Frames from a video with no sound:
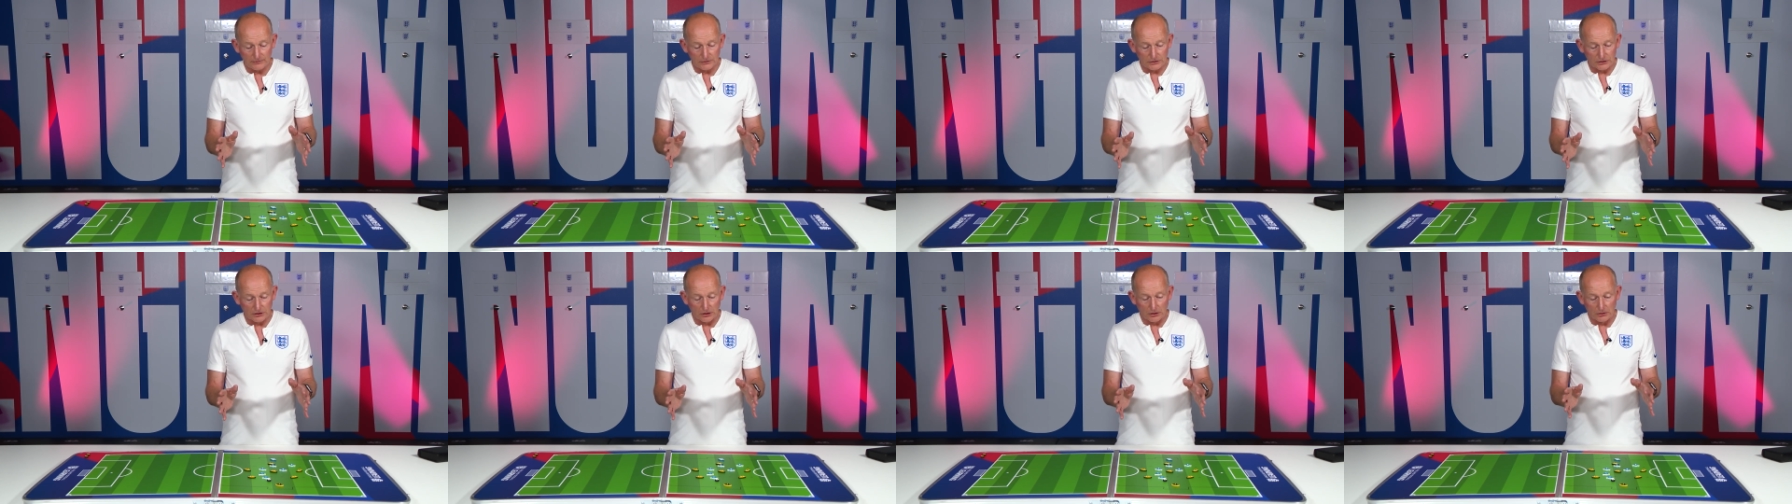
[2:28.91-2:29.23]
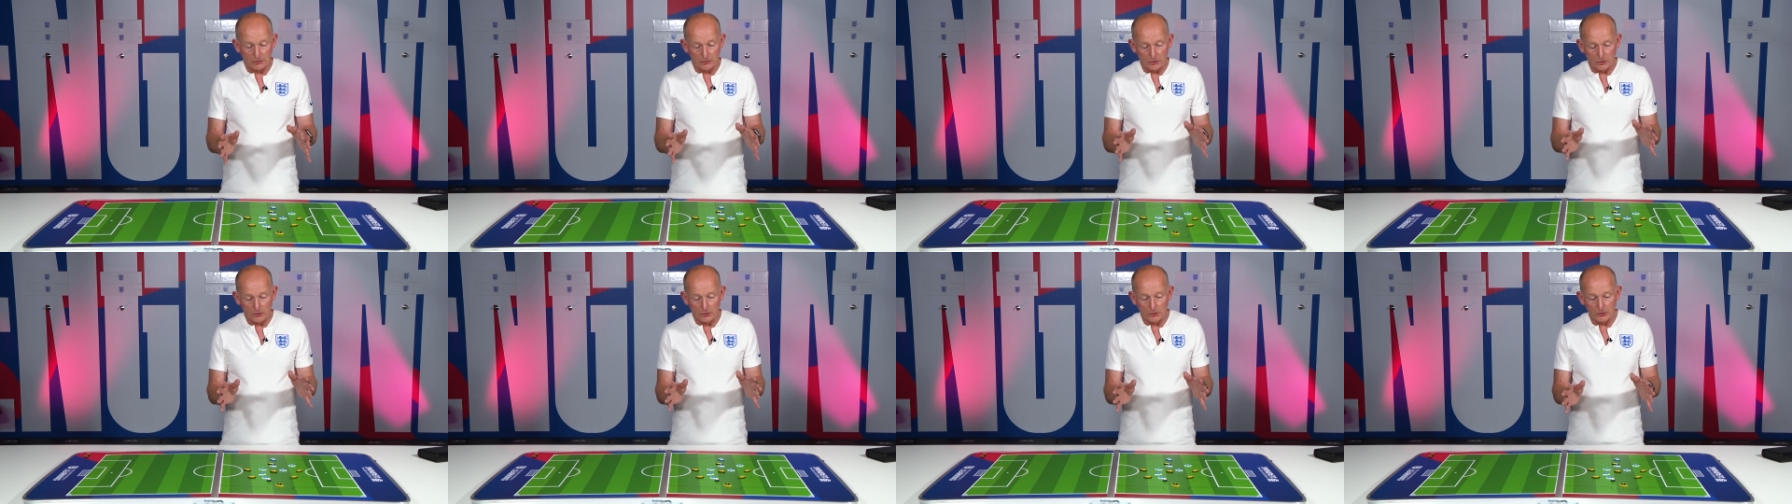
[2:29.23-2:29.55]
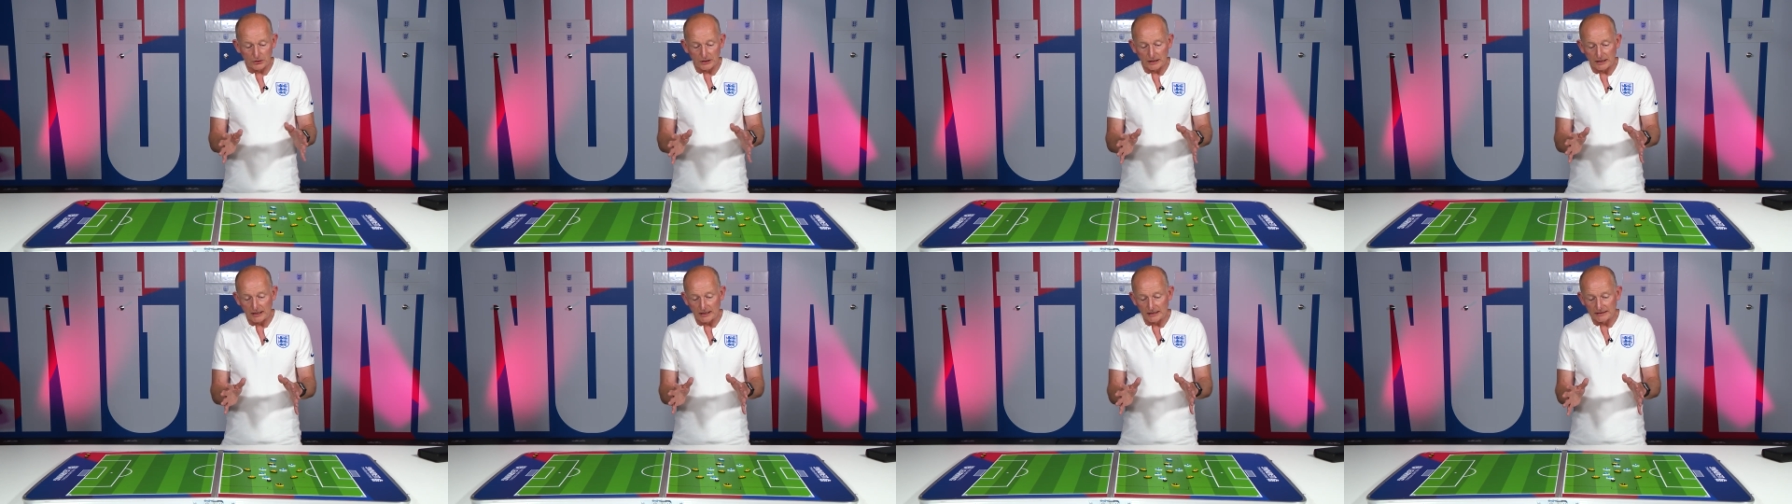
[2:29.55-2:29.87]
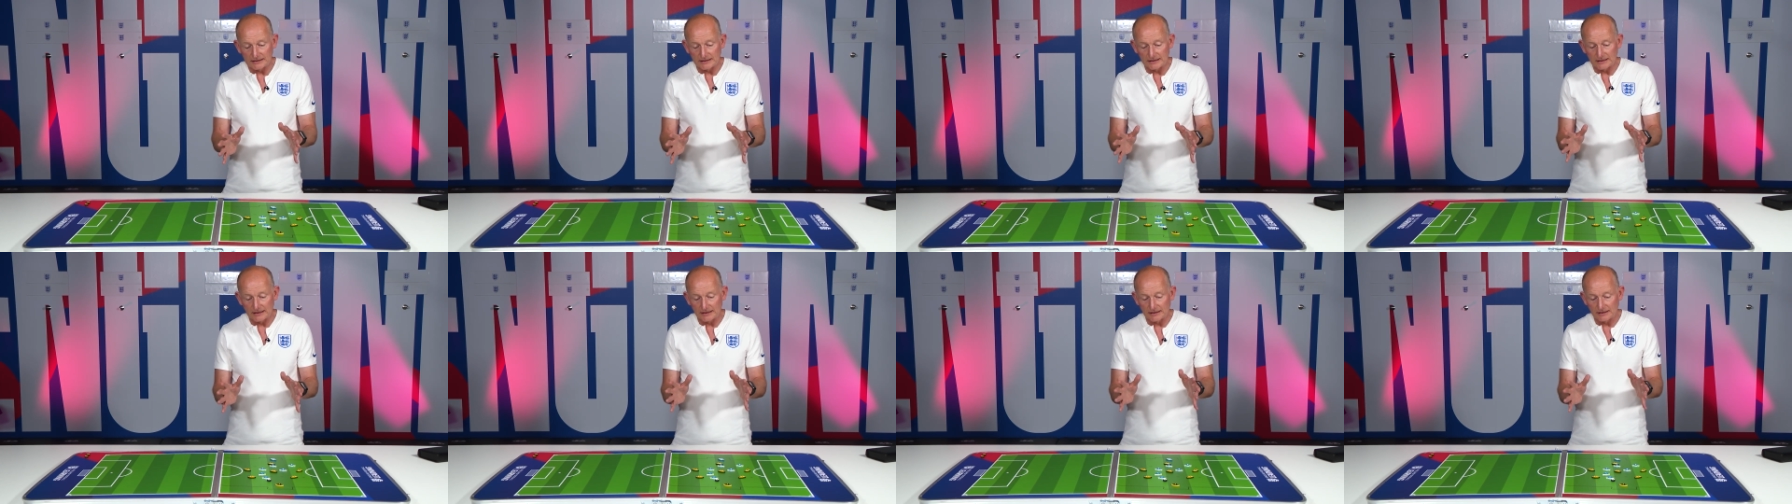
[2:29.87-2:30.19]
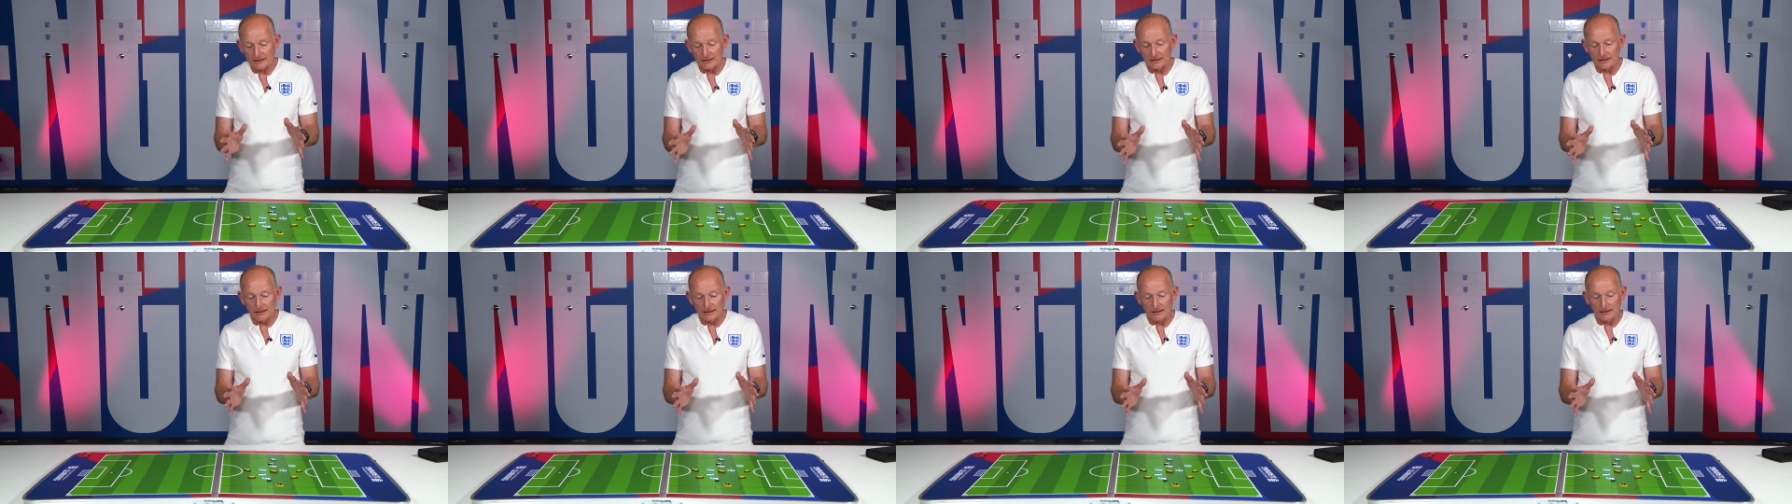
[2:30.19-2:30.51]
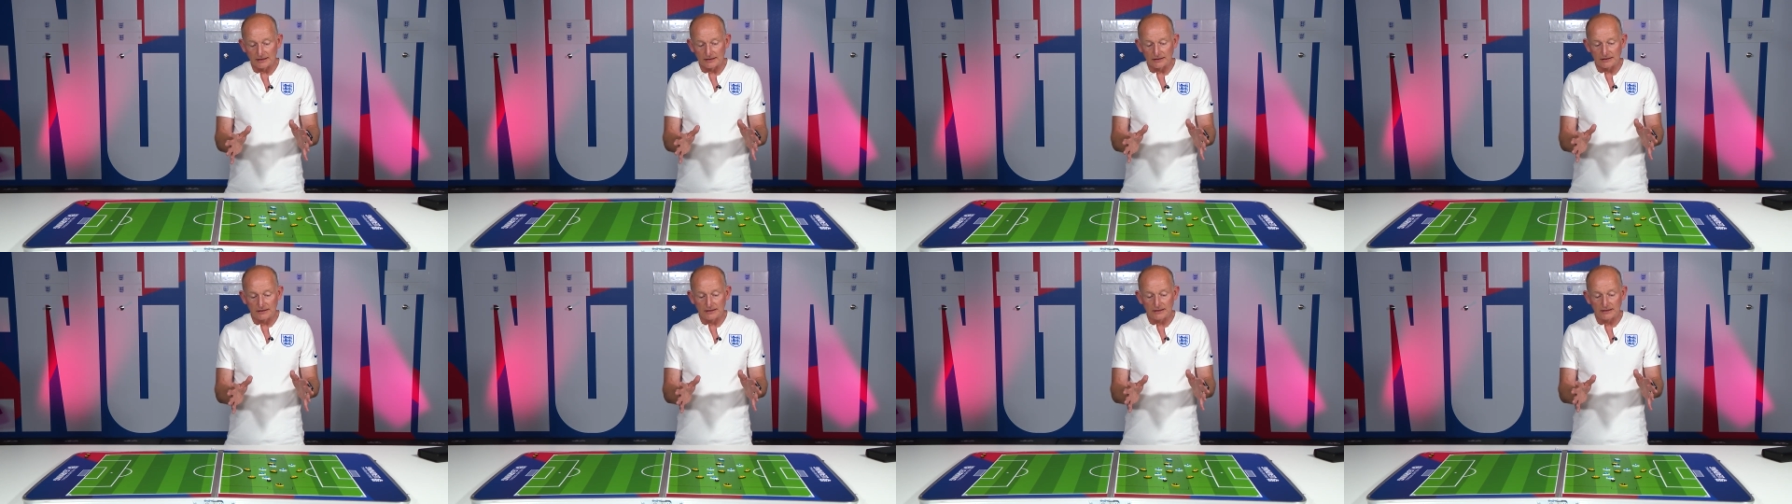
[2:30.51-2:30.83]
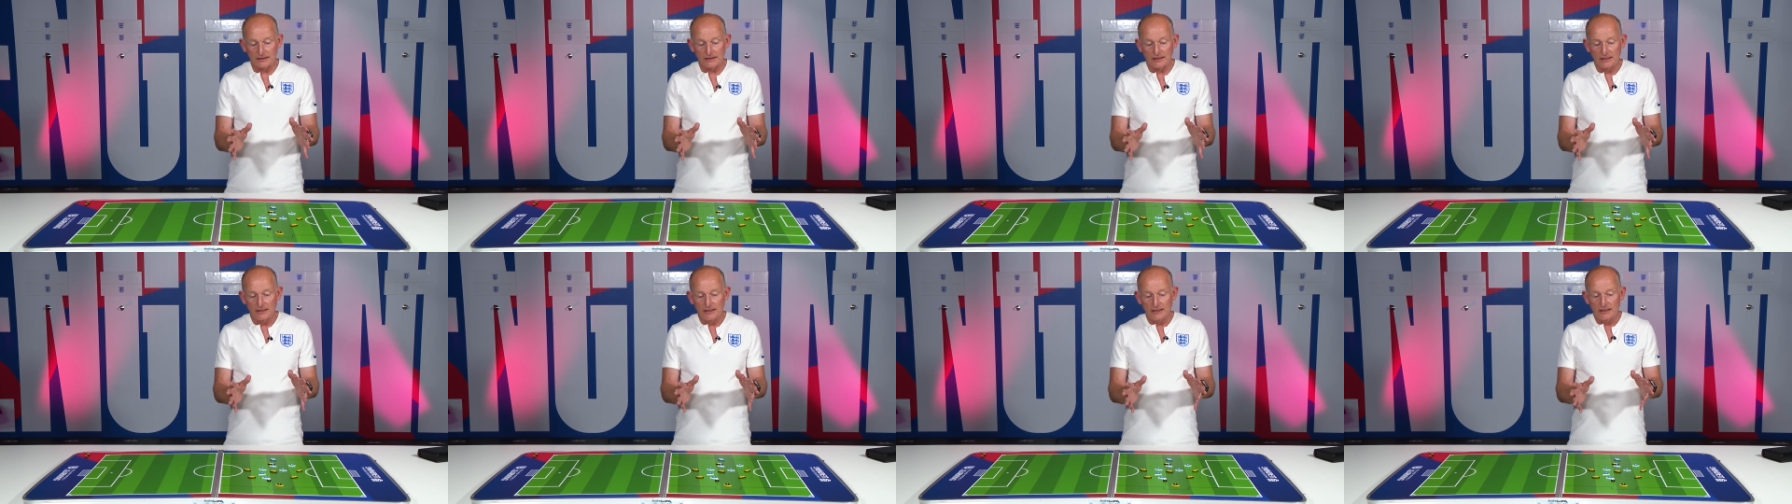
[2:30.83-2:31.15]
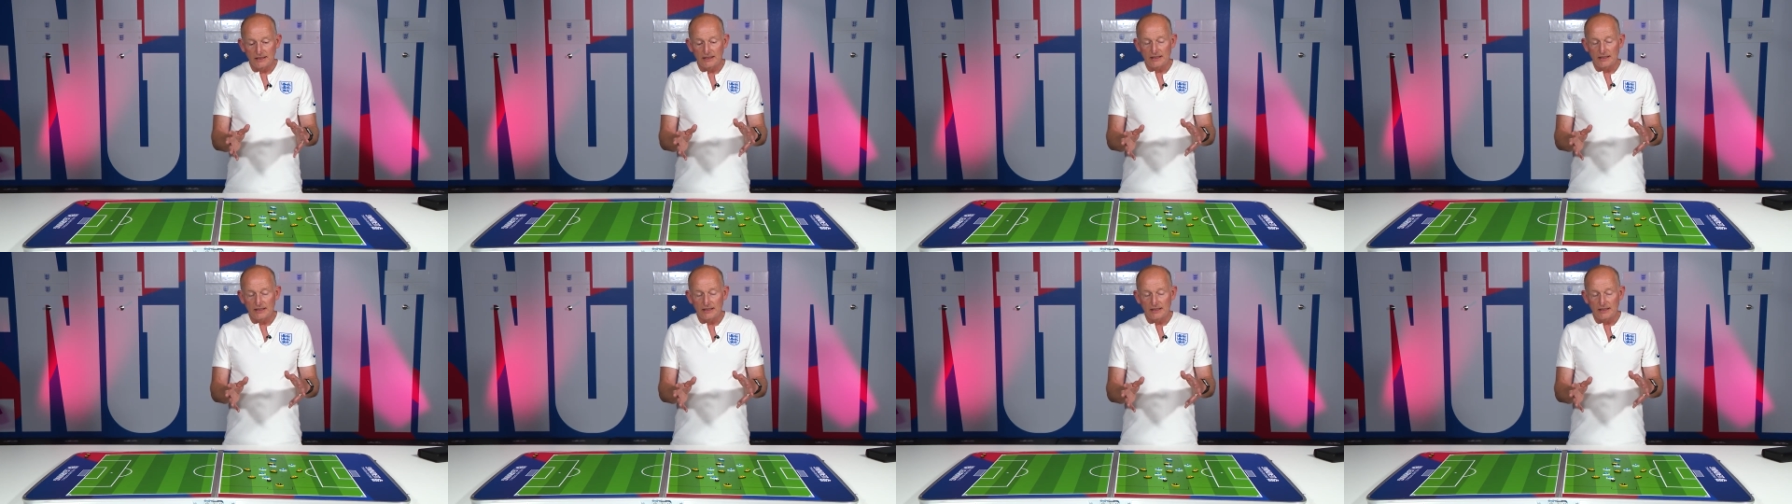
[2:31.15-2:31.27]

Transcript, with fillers: so organising in thirds